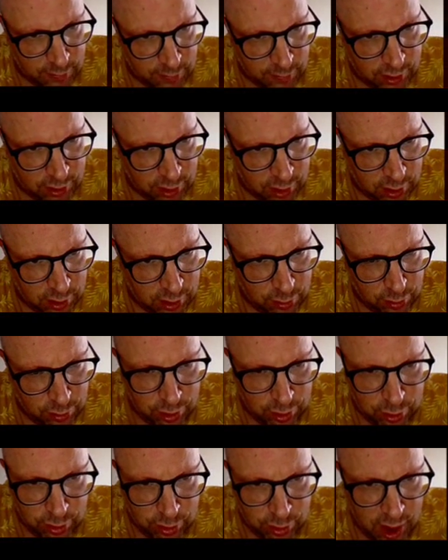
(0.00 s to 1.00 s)
is teams
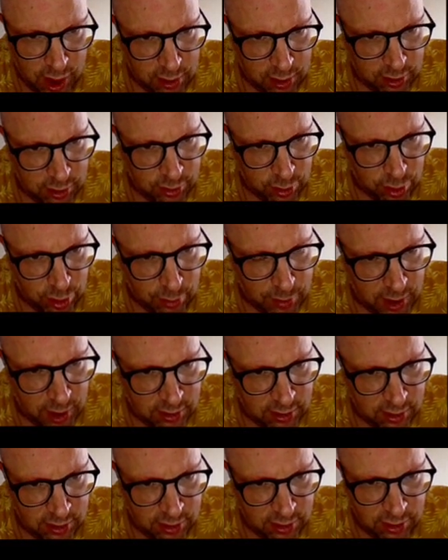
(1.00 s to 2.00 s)
using containers on
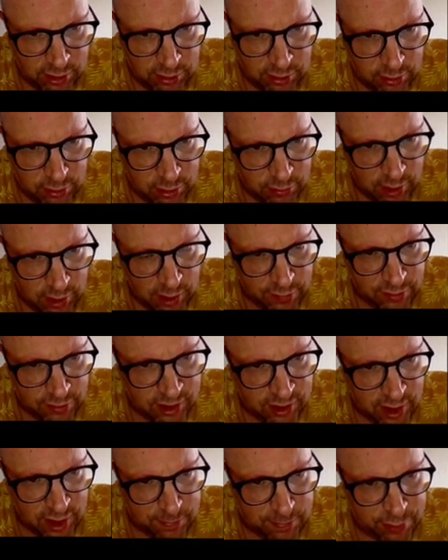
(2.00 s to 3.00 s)
Kubernetes. We
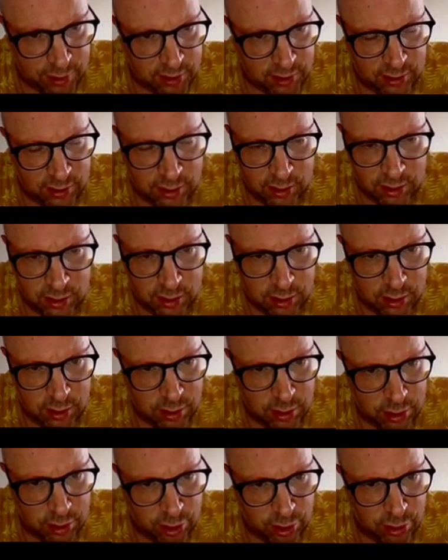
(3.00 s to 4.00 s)
have a separate
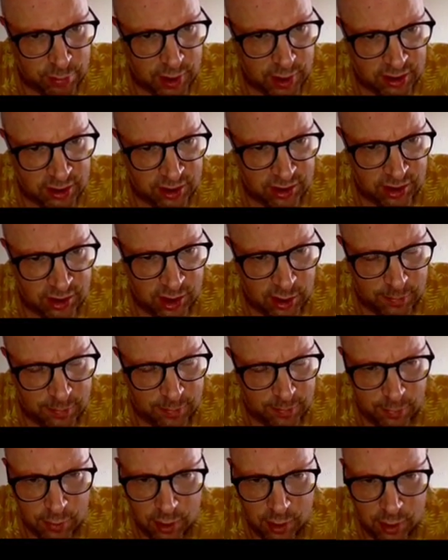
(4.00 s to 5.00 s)
Kubernetes
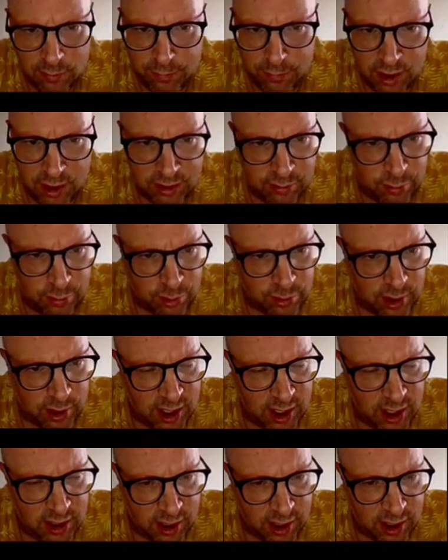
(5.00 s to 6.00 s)
team based
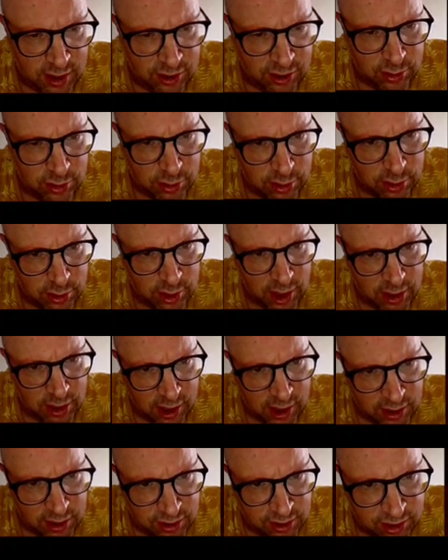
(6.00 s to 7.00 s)
on AKS.
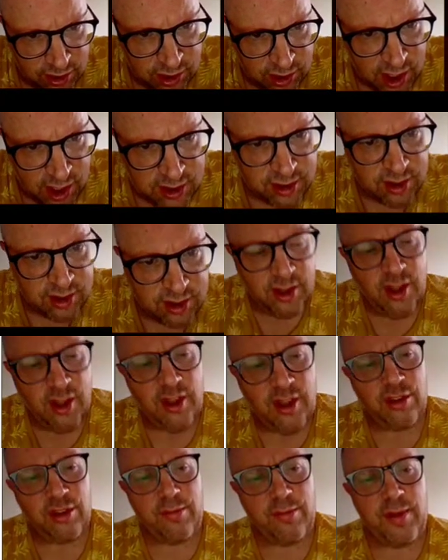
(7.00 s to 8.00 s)
AKS is the Azure
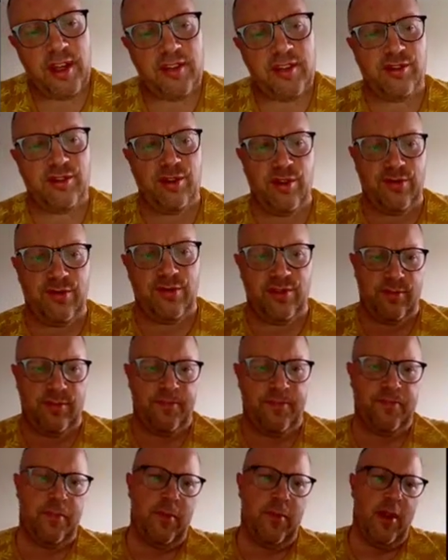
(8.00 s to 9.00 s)
Kubernetes
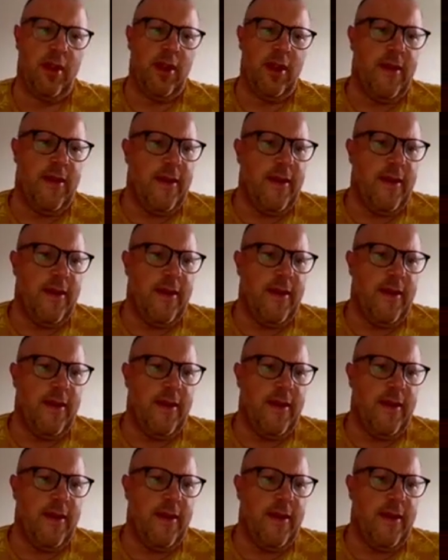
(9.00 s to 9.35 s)
service.